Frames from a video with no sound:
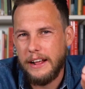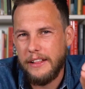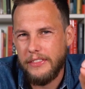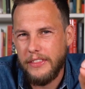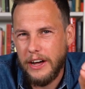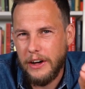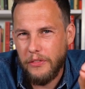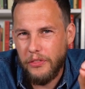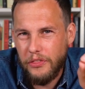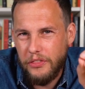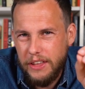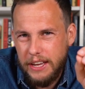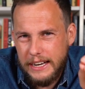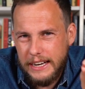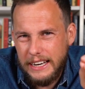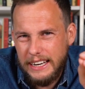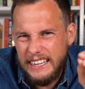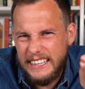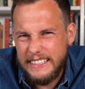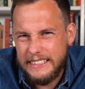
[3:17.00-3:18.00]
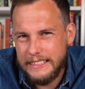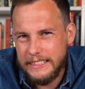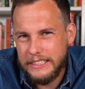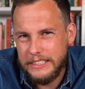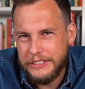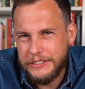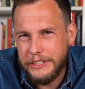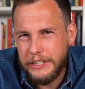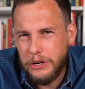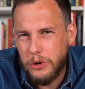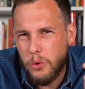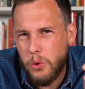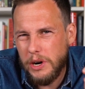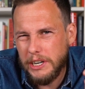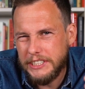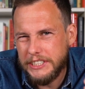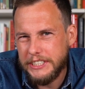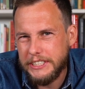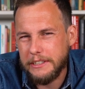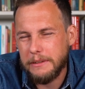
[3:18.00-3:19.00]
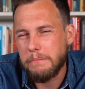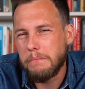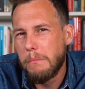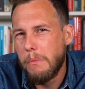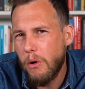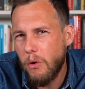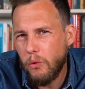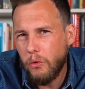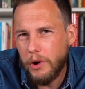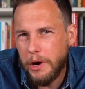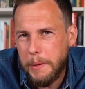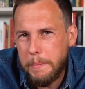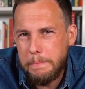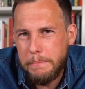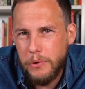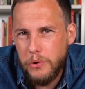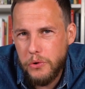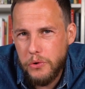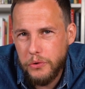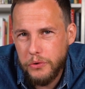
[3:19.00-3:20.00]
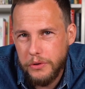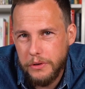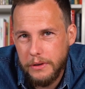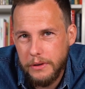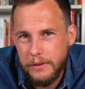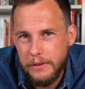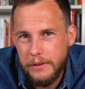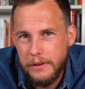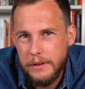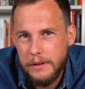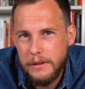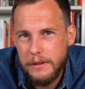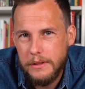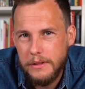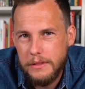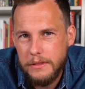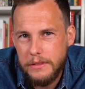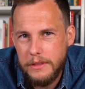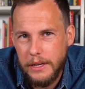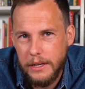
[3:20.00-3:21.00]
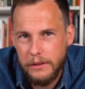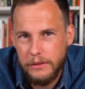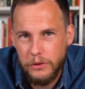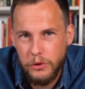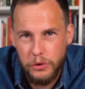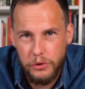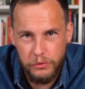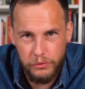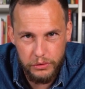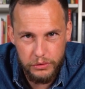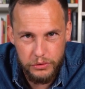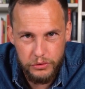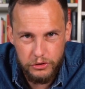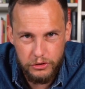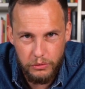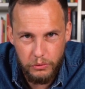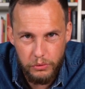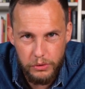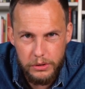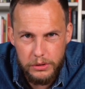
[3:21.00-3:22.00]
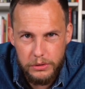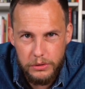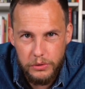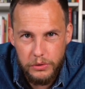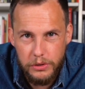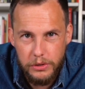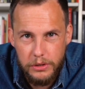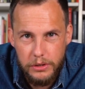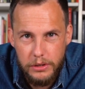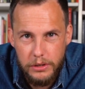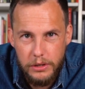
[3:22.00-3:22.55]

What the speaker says: And now that leads us to the question more important than who rules the world.